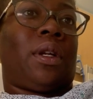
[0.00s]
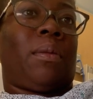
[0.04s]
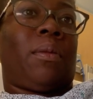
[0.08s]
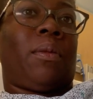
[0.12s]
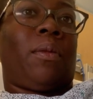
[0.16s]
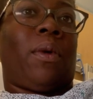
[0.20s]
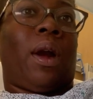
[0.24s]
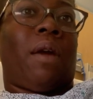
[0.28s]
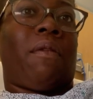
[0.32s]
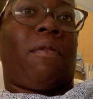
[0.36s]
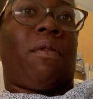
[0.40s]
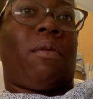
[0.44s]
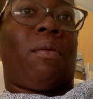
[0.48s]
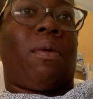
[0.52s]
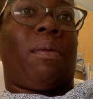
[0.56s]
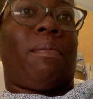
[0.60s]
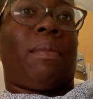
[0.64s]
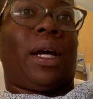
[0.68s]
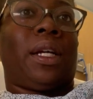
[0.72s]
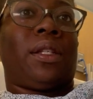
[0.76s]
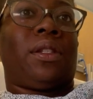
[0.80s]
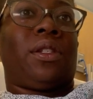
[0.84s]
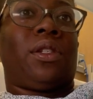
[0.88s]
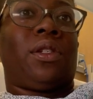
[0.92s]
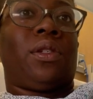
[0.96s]
I'm grateful with
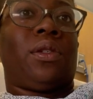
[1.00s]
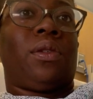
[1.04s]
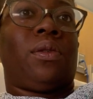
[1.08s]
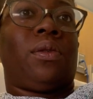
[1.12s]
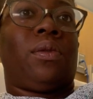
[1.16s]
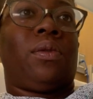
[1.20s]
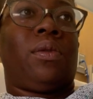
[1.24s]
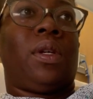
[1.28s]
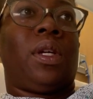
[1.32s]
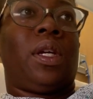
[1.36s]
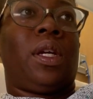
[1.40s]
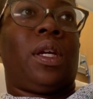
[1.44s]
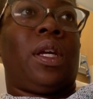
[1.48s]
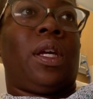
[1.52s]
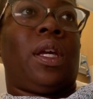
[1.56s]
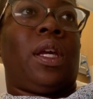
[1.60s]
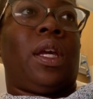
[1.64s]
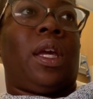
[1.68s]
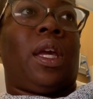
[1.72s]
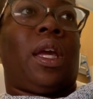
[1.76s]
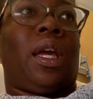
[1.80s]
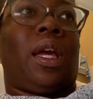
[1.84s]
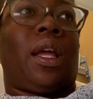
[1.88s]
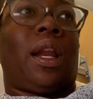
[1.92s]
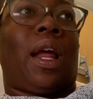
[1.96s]
my tube,
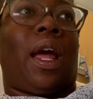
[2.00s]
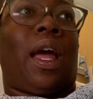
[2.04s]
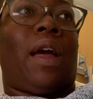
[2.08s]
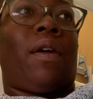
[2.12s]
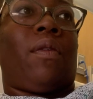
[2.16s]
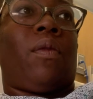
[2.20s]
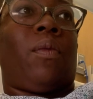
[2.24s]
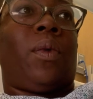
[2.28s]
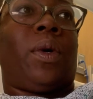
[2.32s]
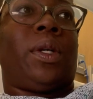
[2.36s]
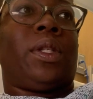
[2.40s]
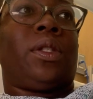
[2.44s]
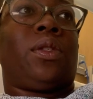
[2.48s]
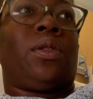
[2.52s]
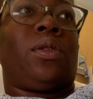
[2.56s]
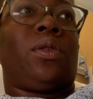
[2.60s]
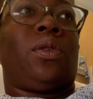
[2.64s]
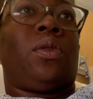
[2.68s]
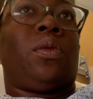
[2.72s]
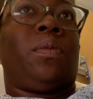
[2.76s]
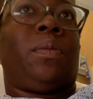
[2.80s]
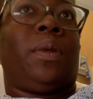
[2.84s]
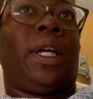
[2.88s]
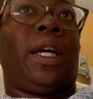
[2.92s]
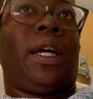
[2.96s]
and I have 1
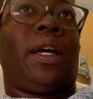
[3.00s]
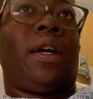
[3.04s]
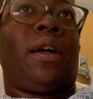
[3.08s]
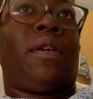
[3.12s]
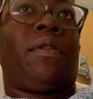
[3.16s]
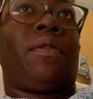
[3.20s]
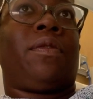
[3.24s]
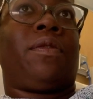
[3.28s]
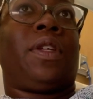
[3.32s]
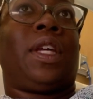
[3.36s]
tube left.